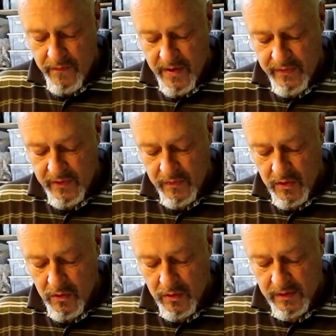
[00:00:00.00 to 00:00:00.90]
5th
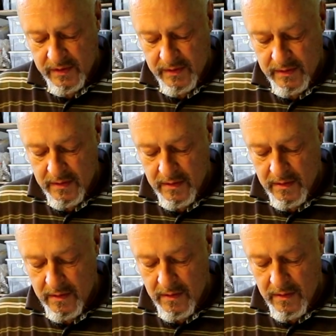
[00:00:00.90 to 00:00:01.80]
of August,
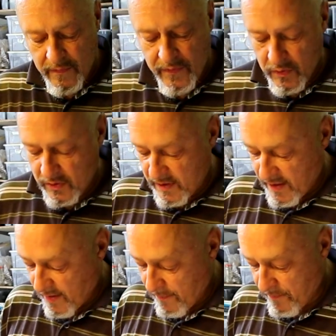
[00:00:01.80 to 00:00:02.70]

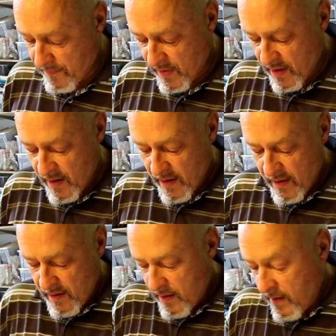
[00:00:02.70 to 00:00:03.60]
14.
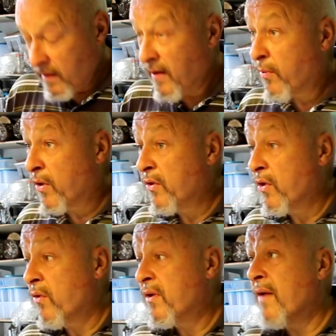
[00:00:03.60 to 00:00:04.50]
This one you
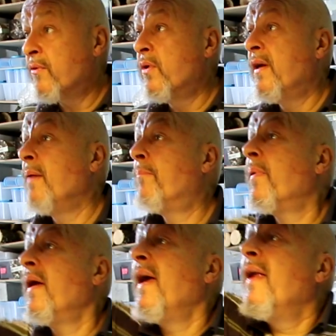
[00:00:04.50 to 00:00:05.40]
don't have to keep
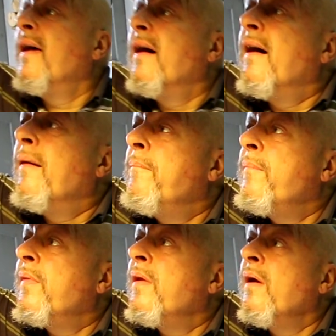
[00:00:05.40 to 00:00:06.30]
in uh,
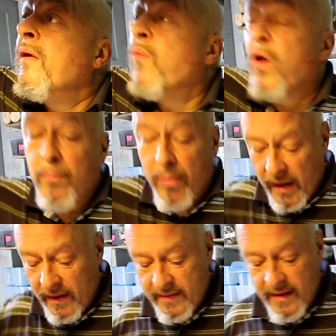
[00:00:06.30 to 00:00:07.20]
warm
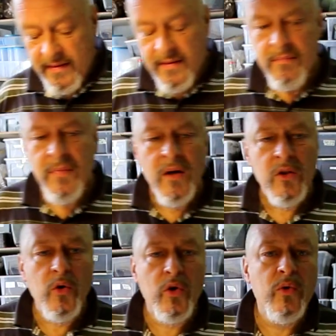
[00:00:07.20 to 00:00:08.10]
places.
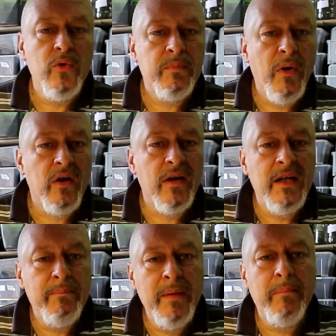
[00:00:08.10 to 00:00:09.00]
Dorcus
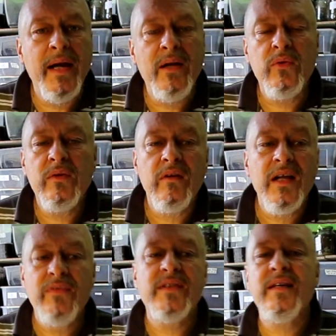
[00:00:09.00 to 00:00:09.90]
parallelipipedus
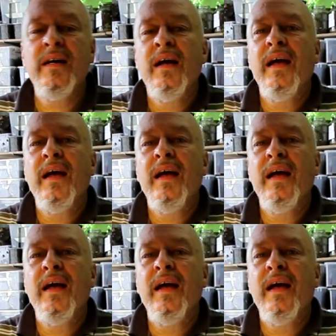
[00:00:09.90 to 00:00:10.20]
lives